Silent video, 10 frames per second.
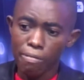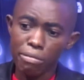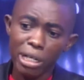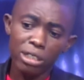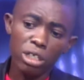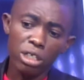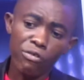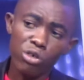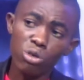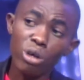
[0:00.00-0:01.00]
But
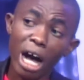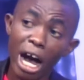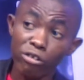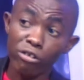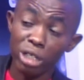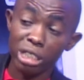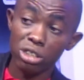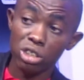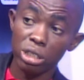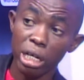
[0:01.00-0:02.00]
if you have
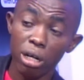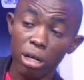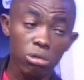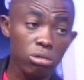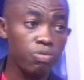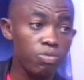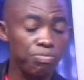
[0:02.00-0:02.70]
traditional